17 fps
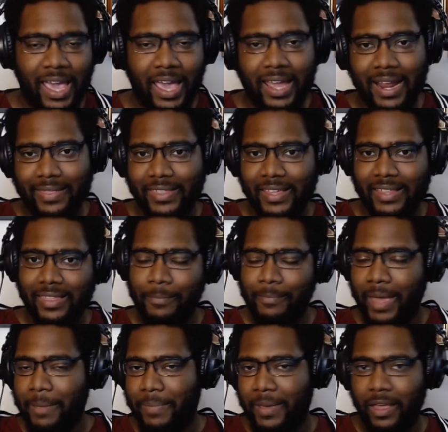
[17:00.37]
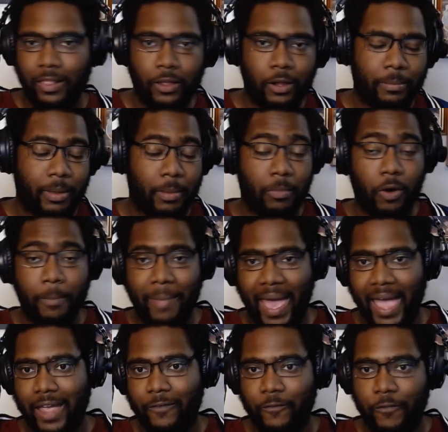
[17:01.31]
And I think there may be a little bit more
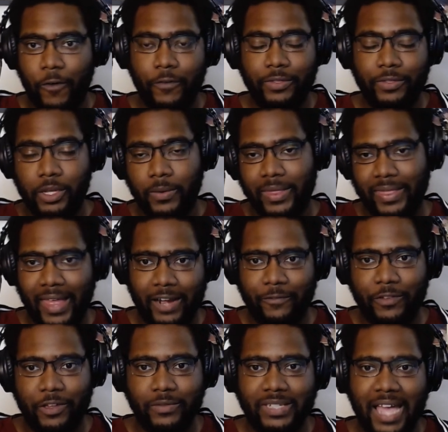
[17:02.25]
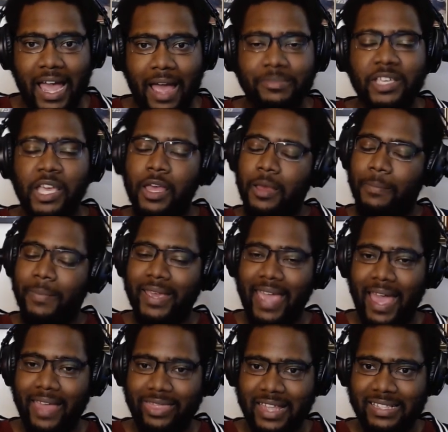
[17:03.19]
back and forth doing that a few times. But
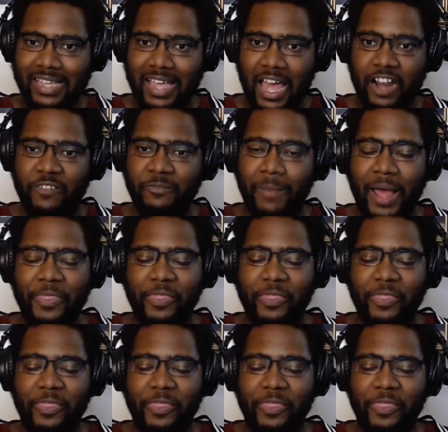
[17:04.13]
yeah, that's kind of my